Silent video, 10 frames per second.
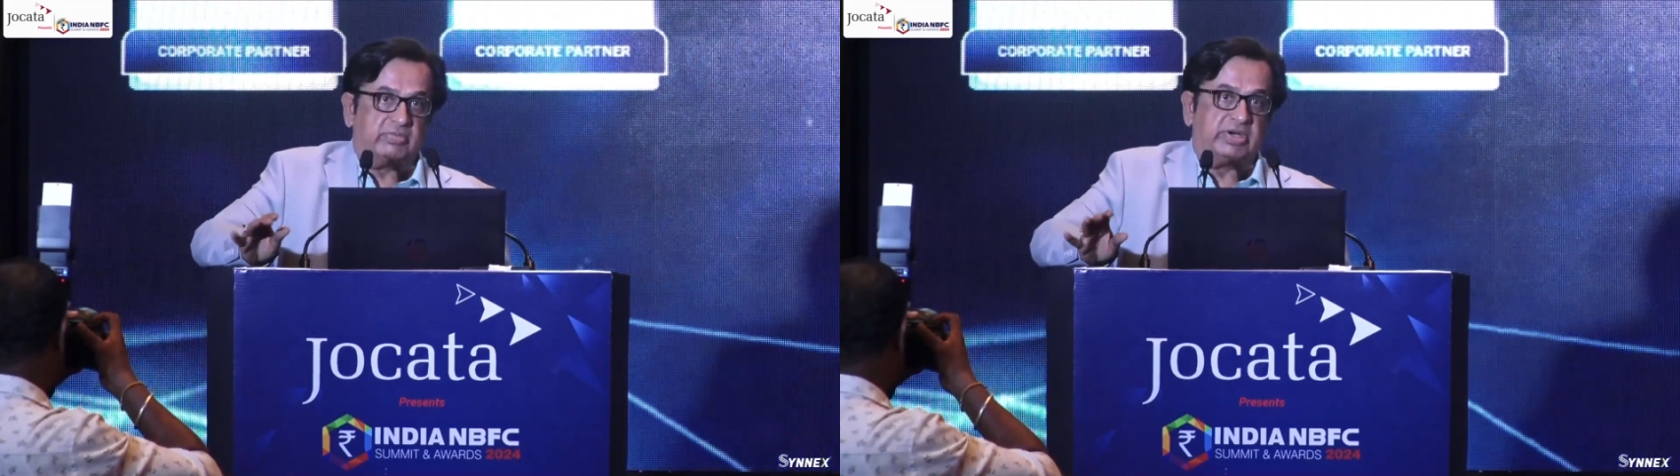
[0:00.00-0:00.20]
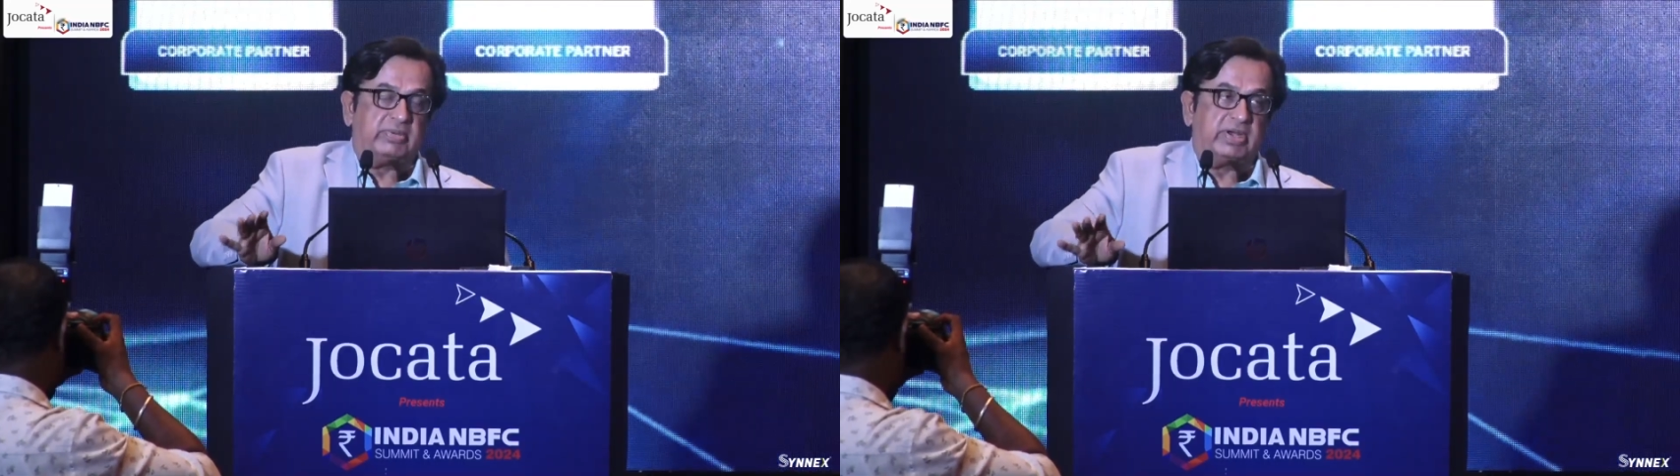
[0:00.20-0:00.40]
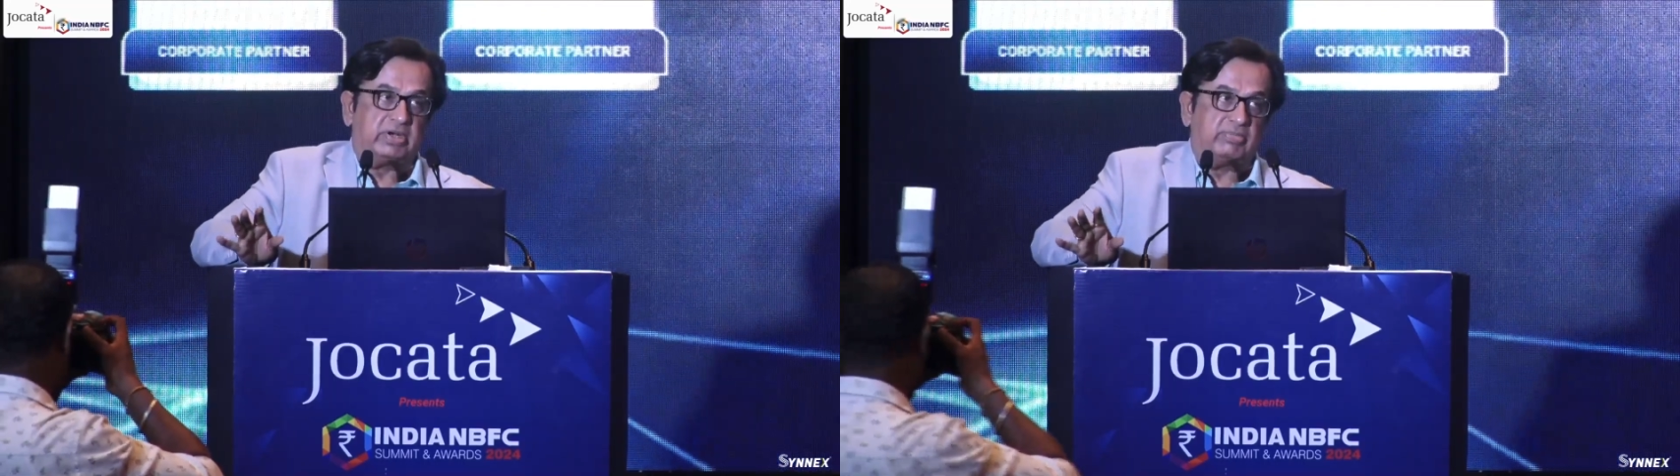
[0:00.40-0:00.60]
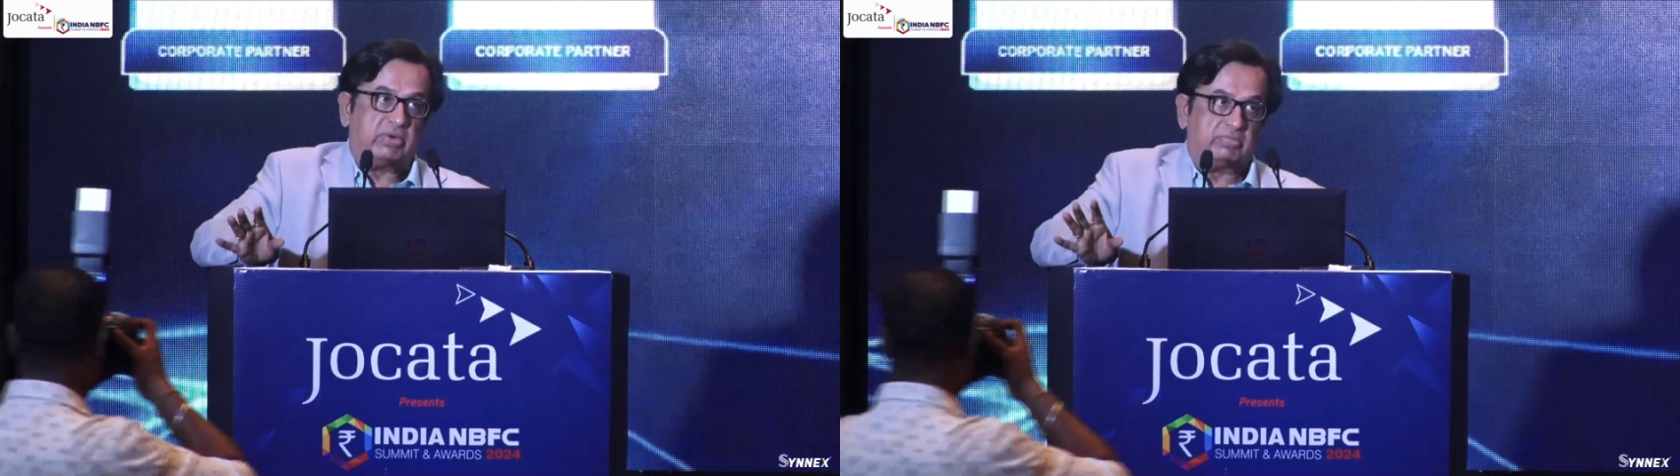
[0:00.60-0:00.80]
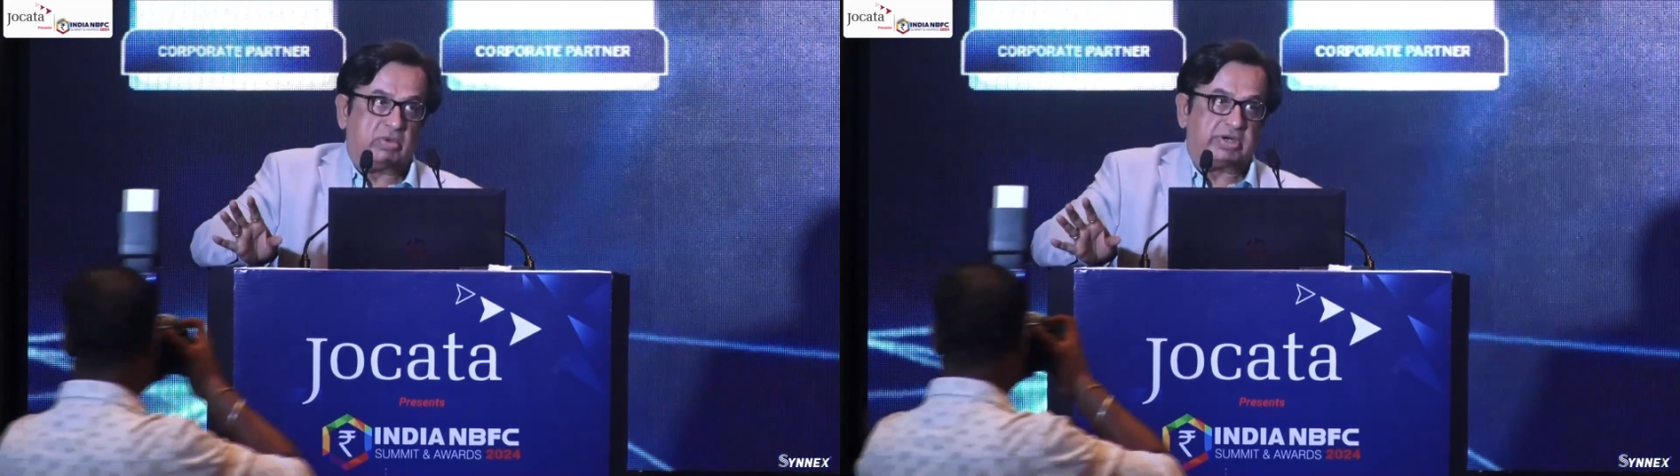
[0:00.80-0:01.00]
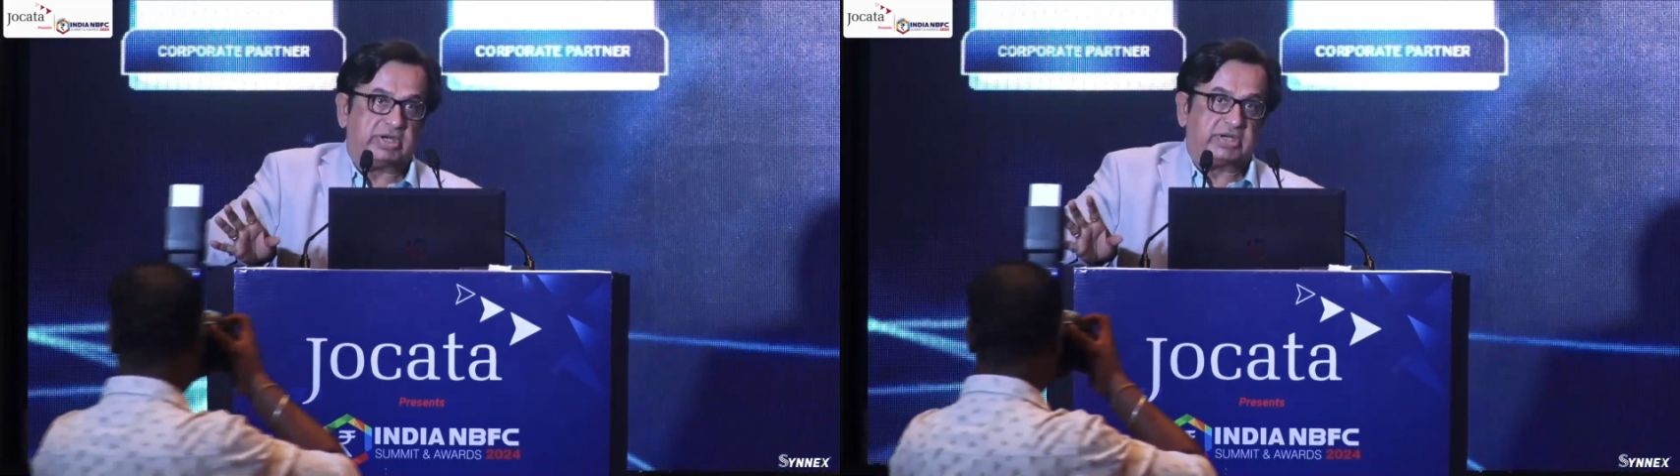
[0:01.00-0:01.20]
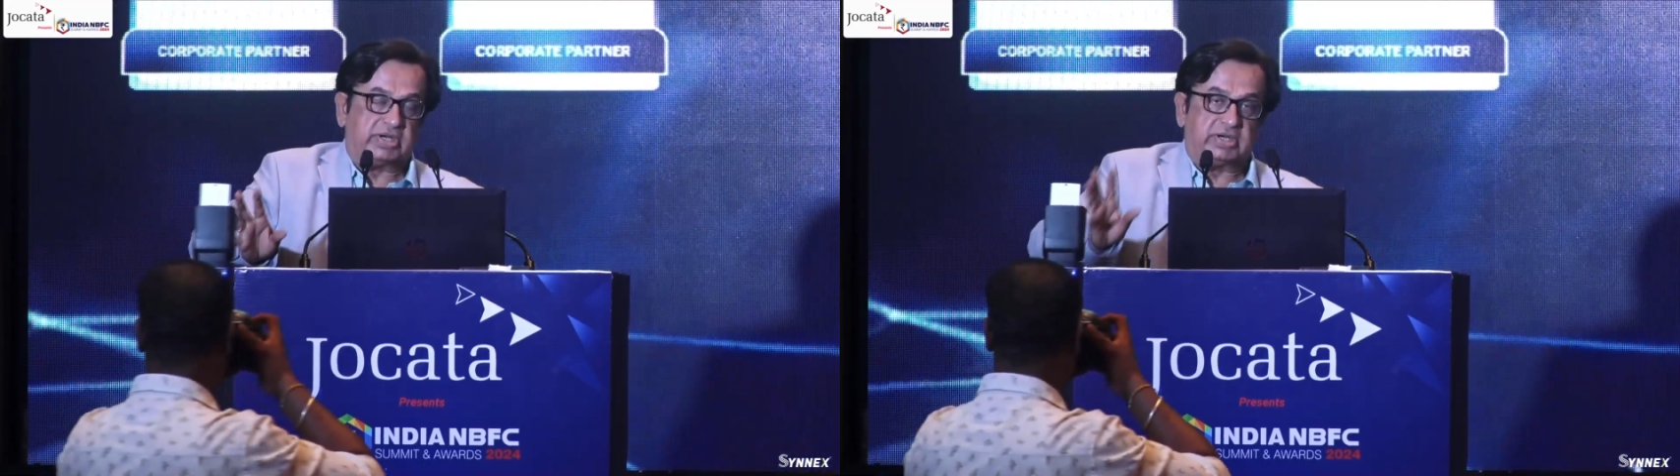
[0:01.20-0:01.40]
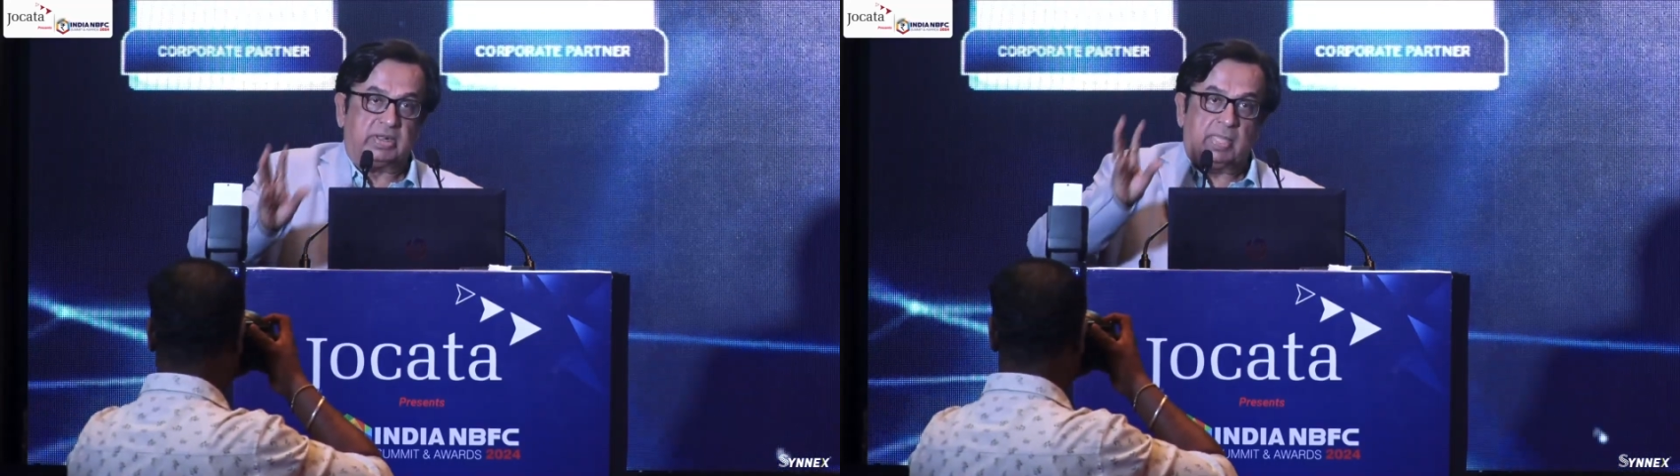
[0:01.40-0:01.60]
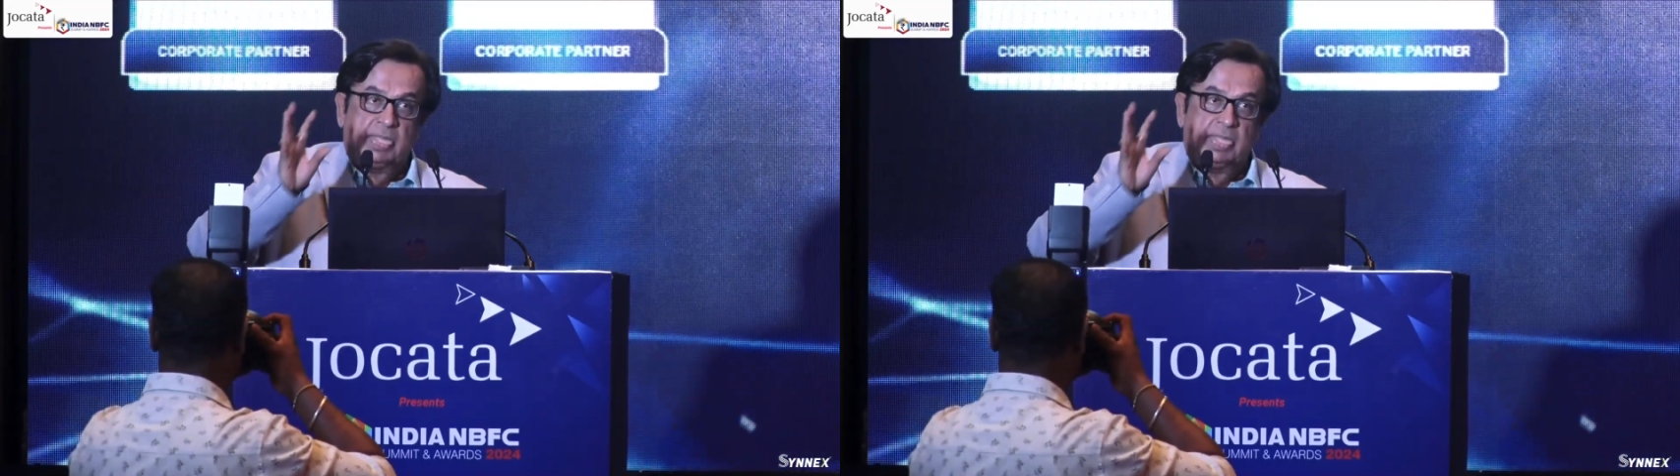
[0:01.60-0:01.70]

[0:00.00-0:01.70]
very well, moderated.